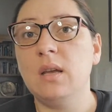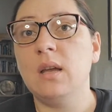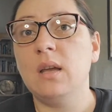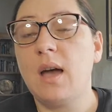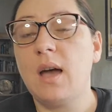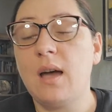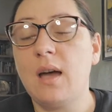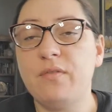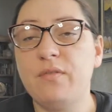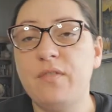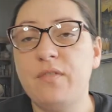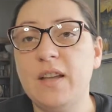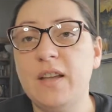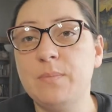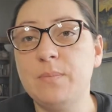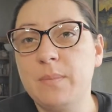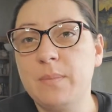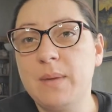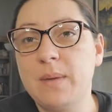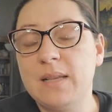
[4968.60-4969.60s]
uh,
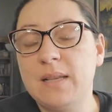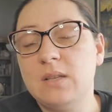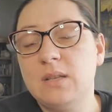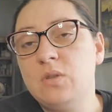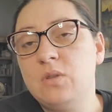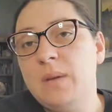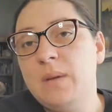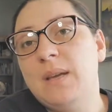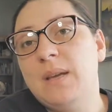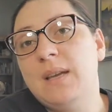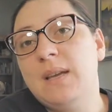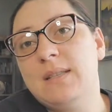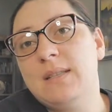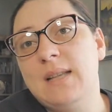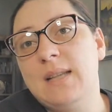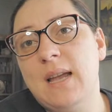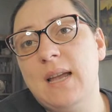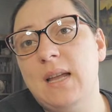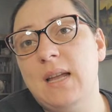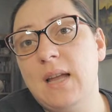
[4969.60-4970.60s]
Facebook message me because
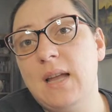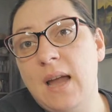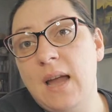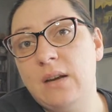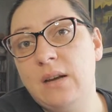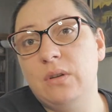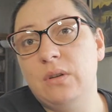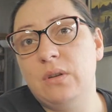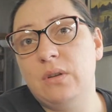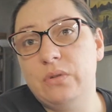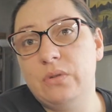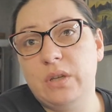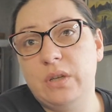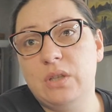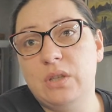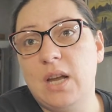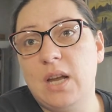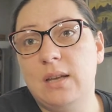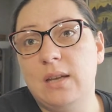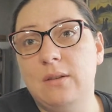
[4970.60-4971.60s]
I, I don't usually
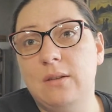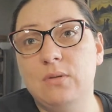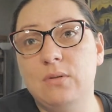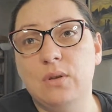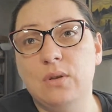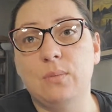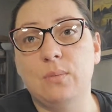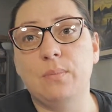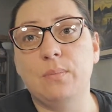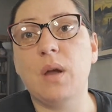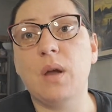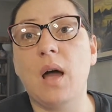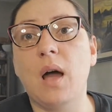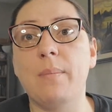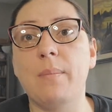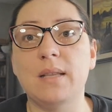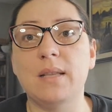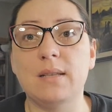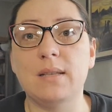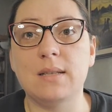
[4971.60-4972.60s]
check YouTube
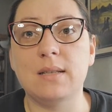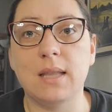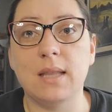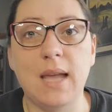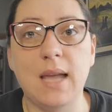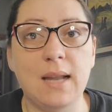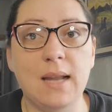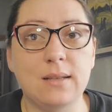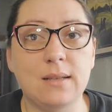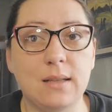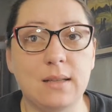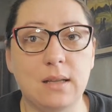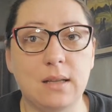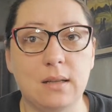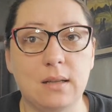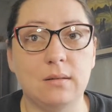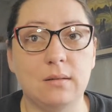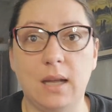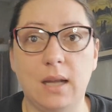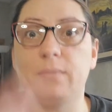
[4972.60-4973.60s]
comments until the end of
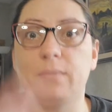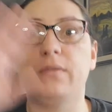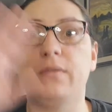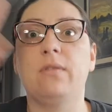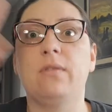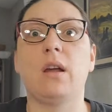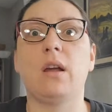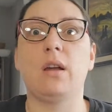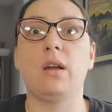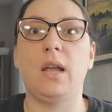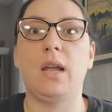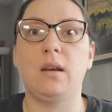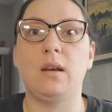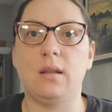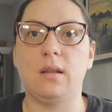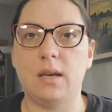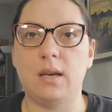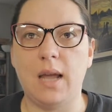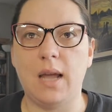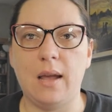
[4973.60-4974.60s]
the, like, very end of
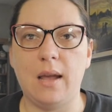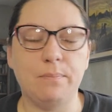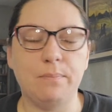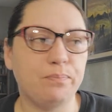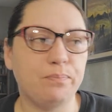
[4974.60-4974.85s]
the day.